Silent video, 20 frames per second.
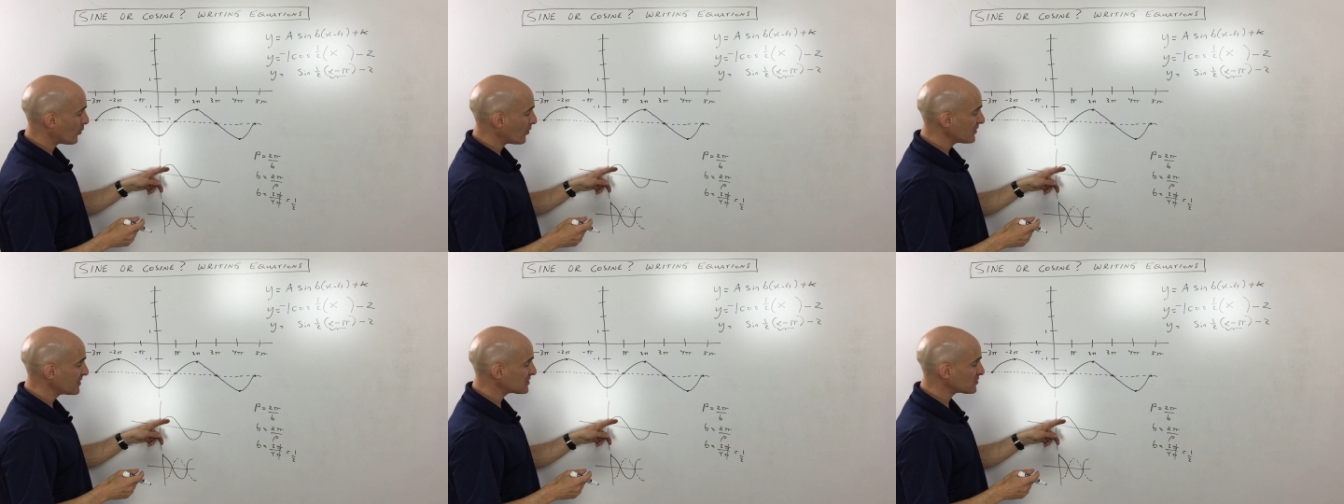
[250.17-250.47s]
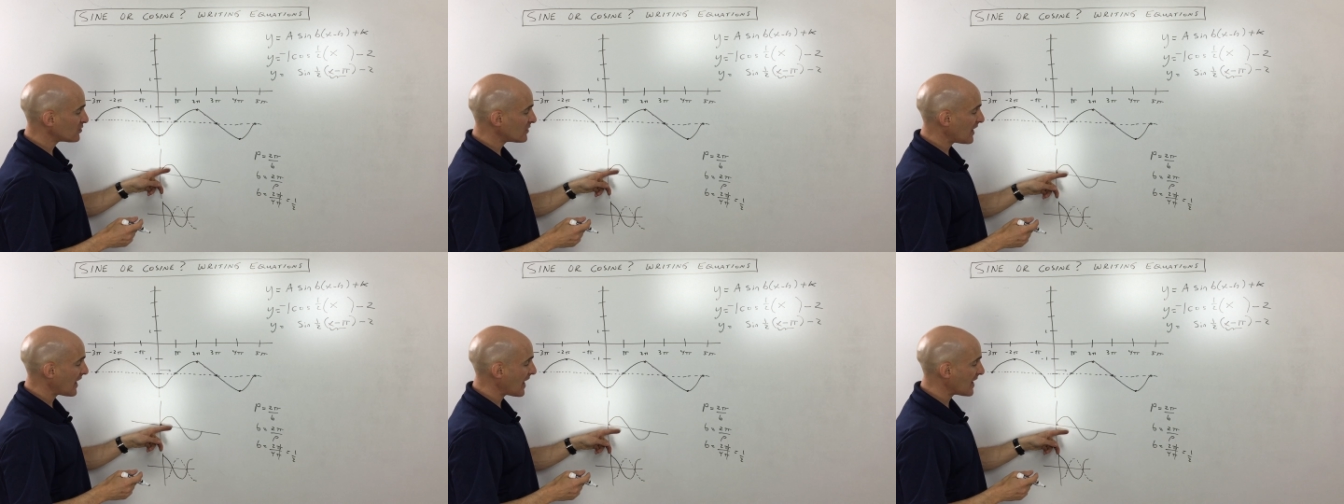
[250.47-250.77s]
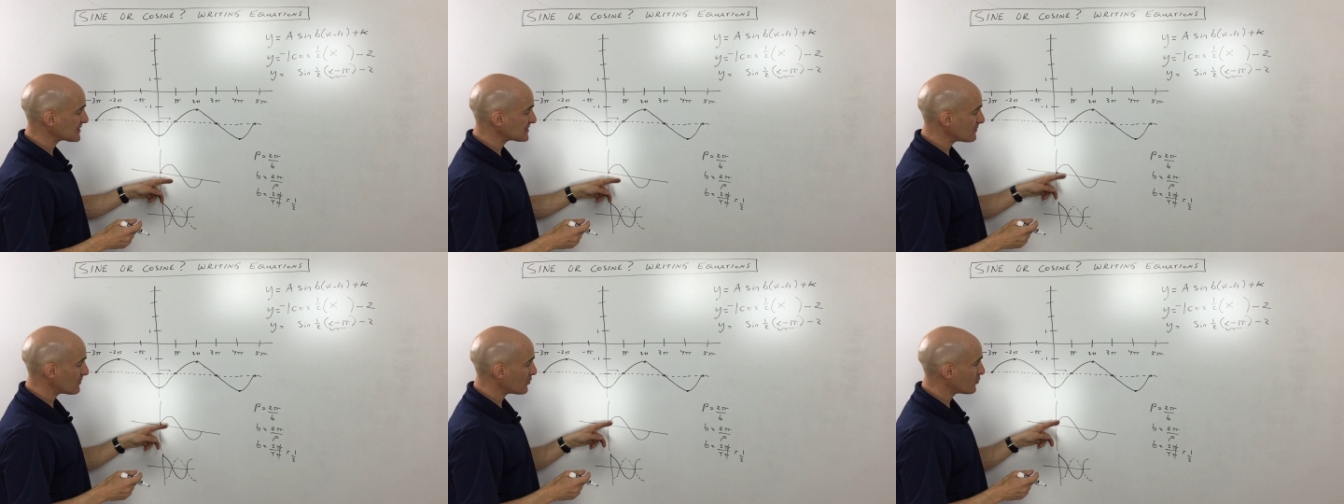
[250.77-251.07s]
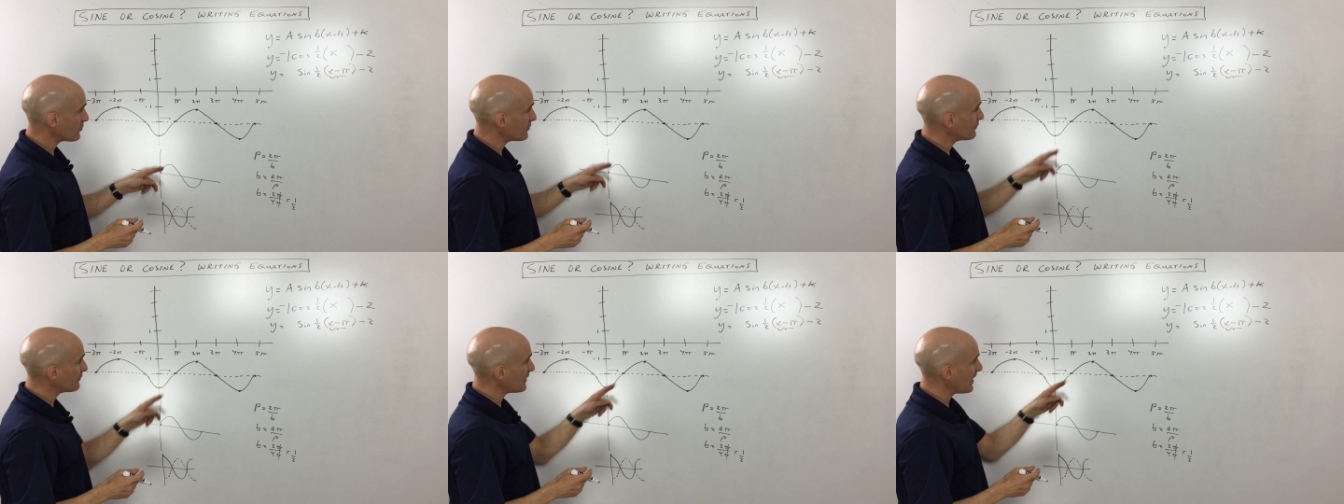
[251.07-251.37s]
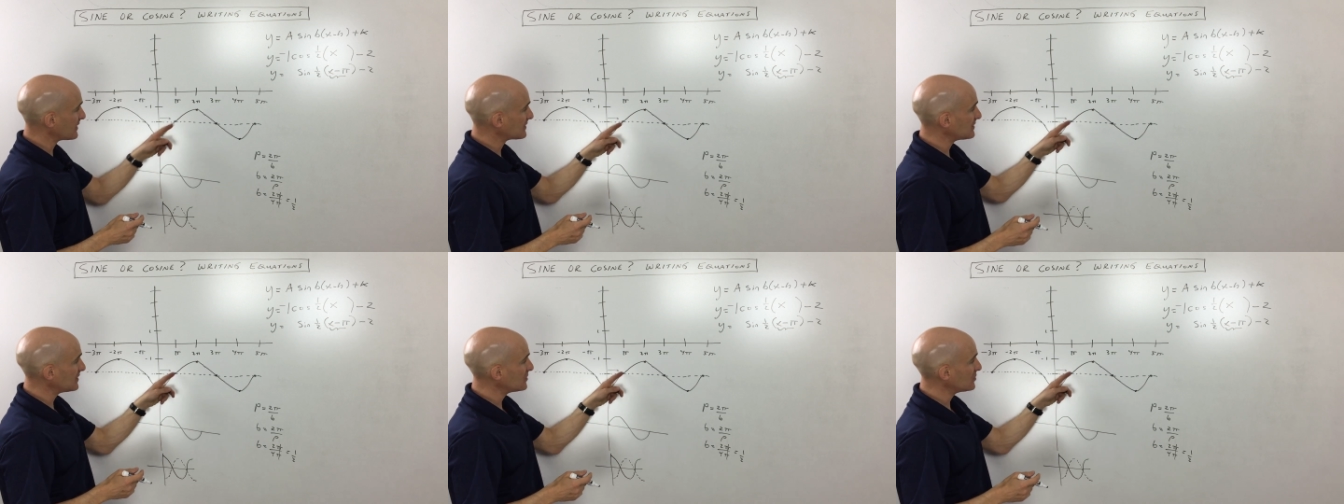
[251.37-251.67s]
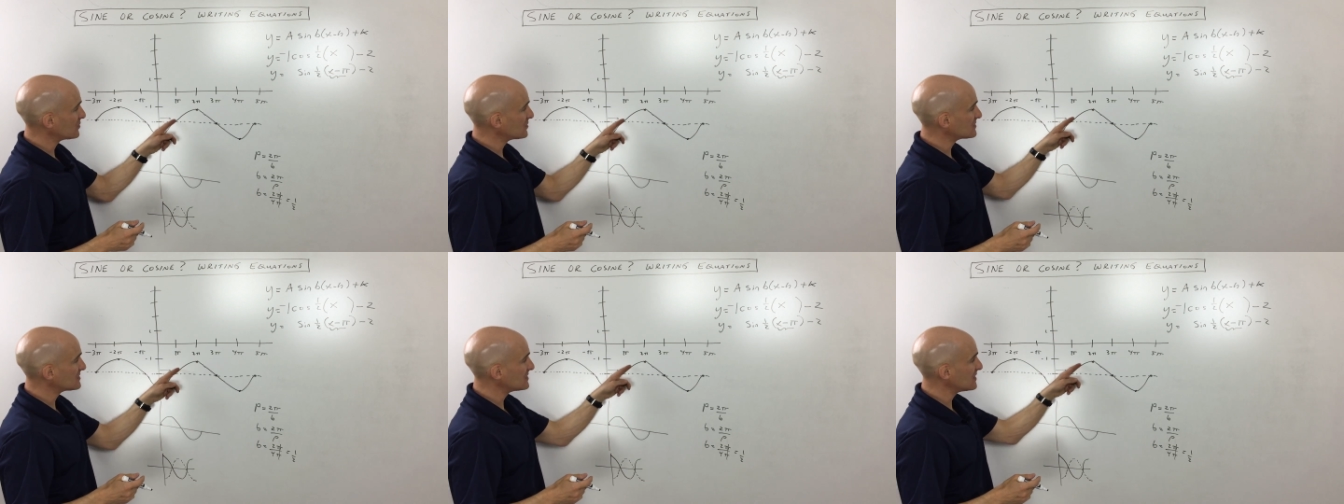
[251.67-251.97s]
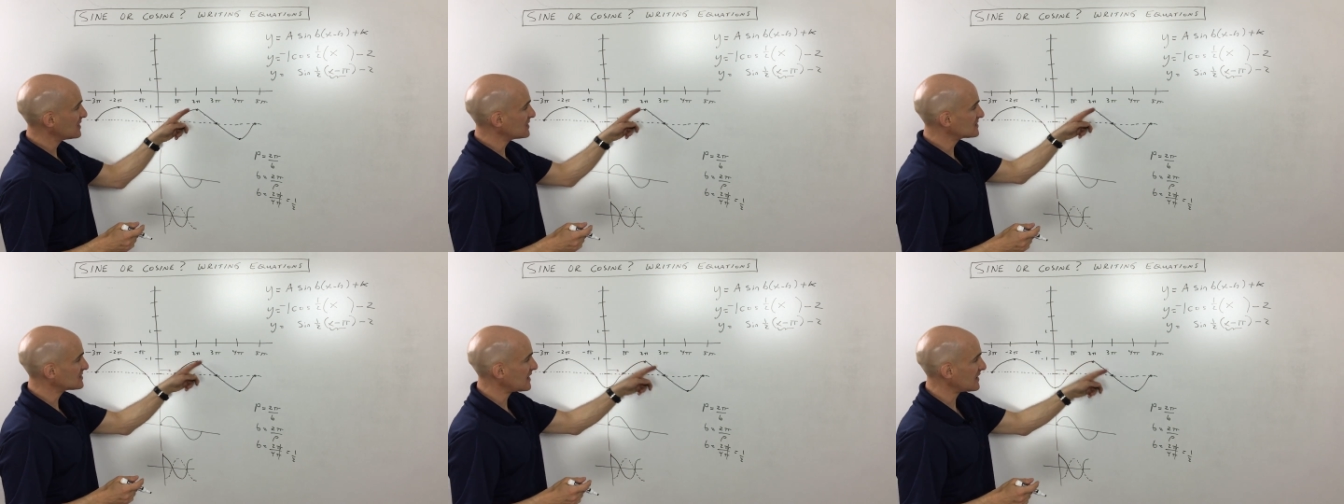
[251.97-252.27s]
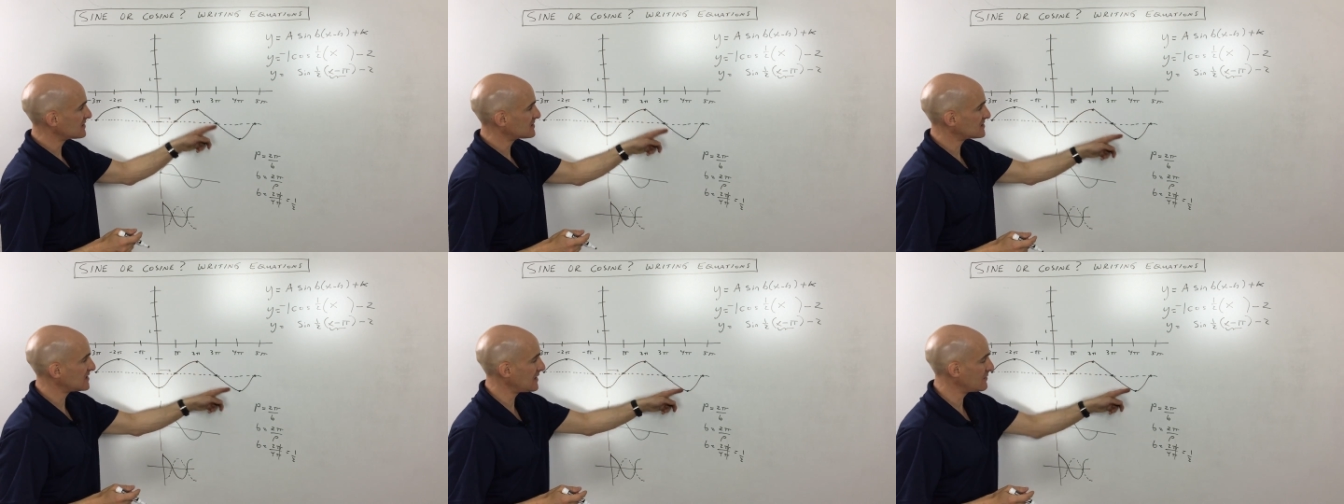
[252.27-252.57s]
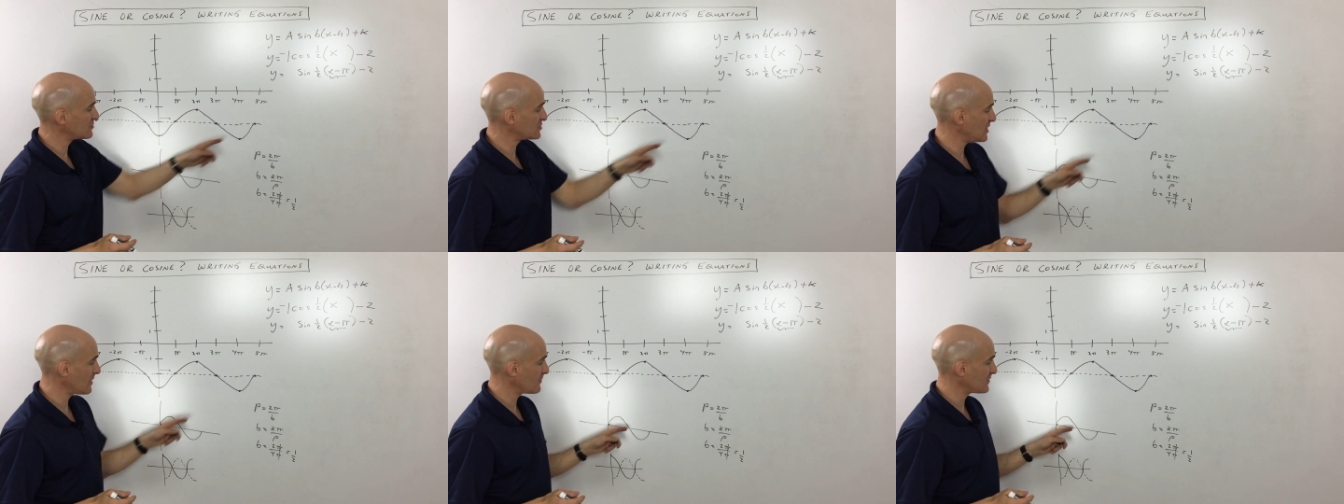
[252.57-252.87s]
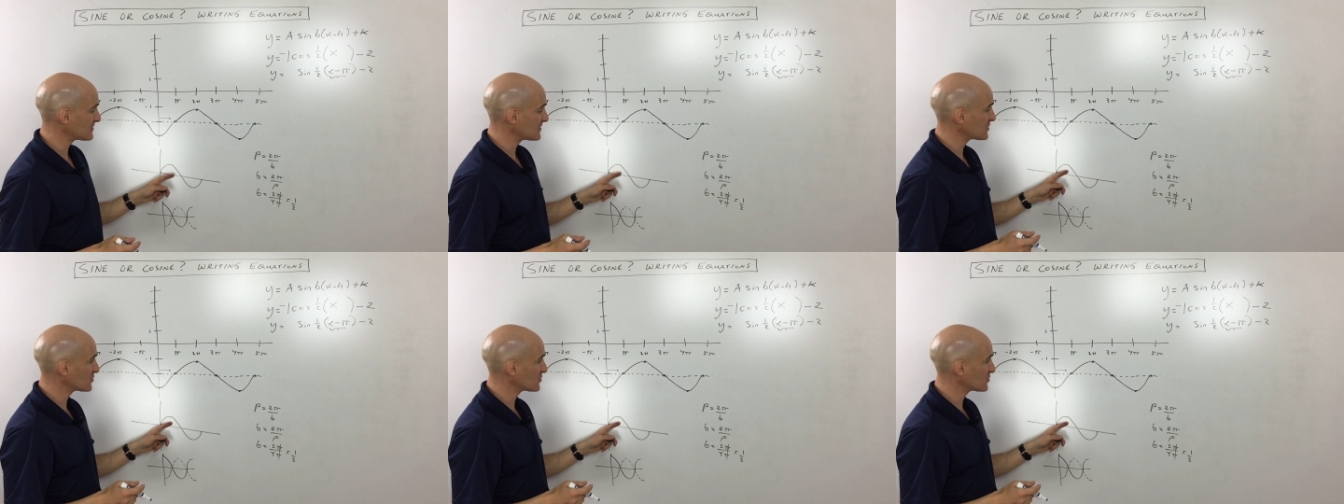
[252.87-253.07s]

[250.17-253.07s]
Well, this one hasn't been reflected. You can see it's the same shape as